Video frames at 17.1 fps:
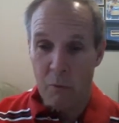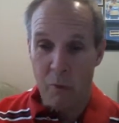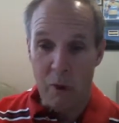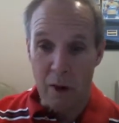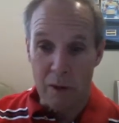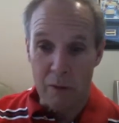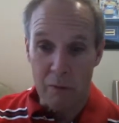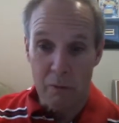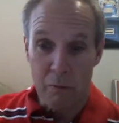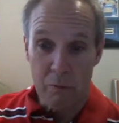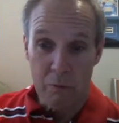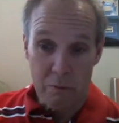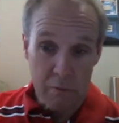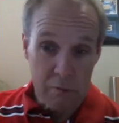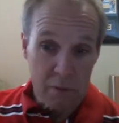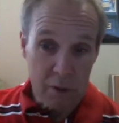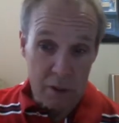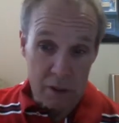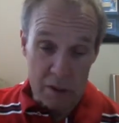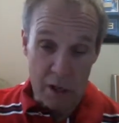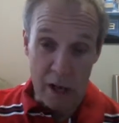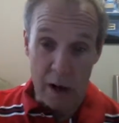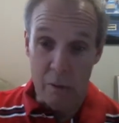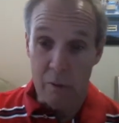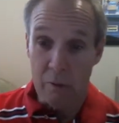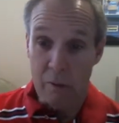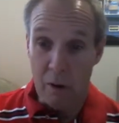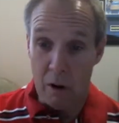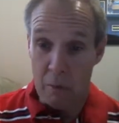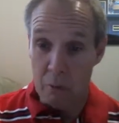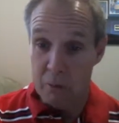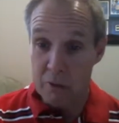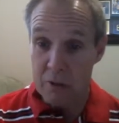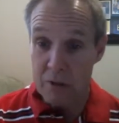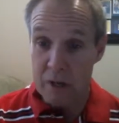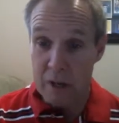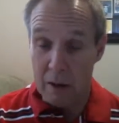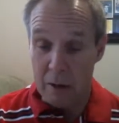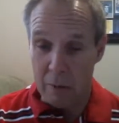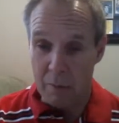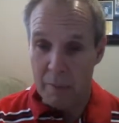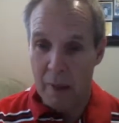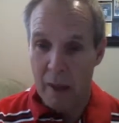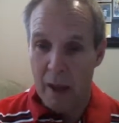what is now called Brazil.